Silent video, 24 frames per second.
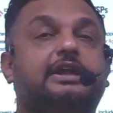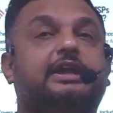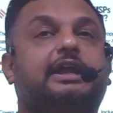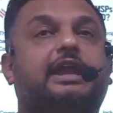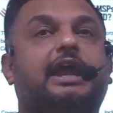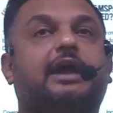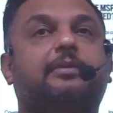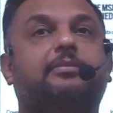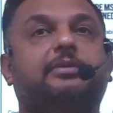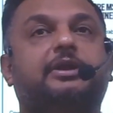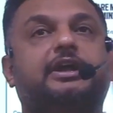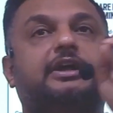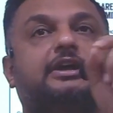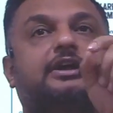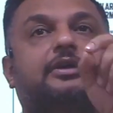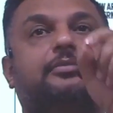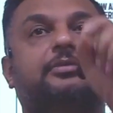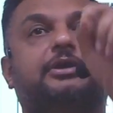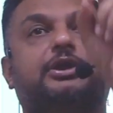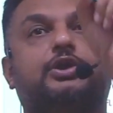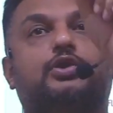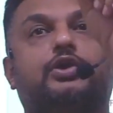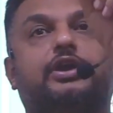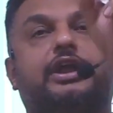Cabinet
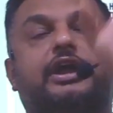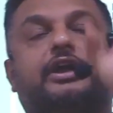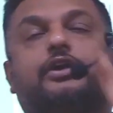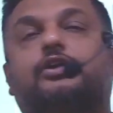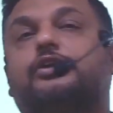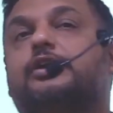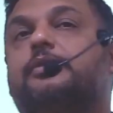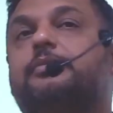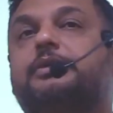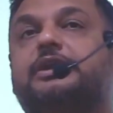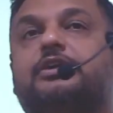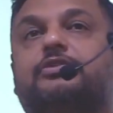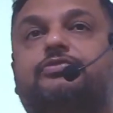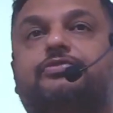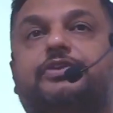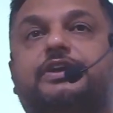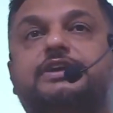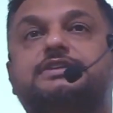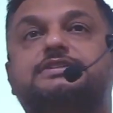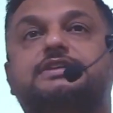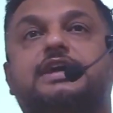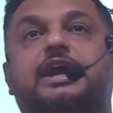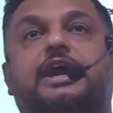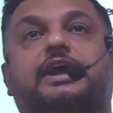Committee on Economic
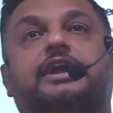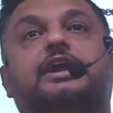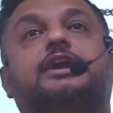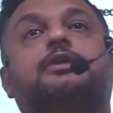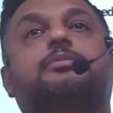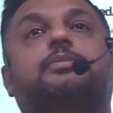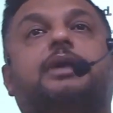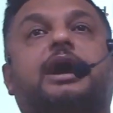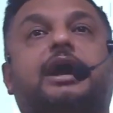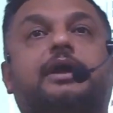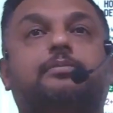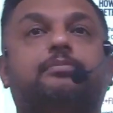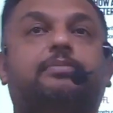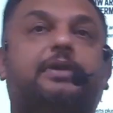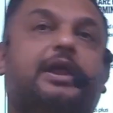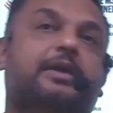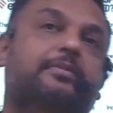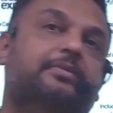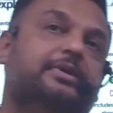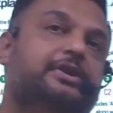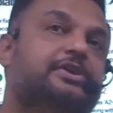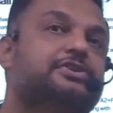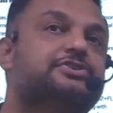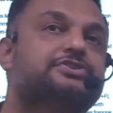Affairs headed by
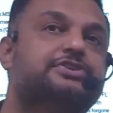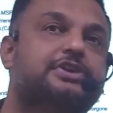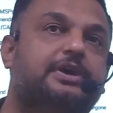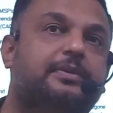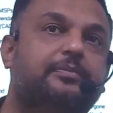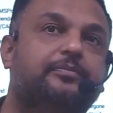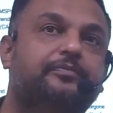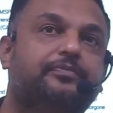Prime Minister.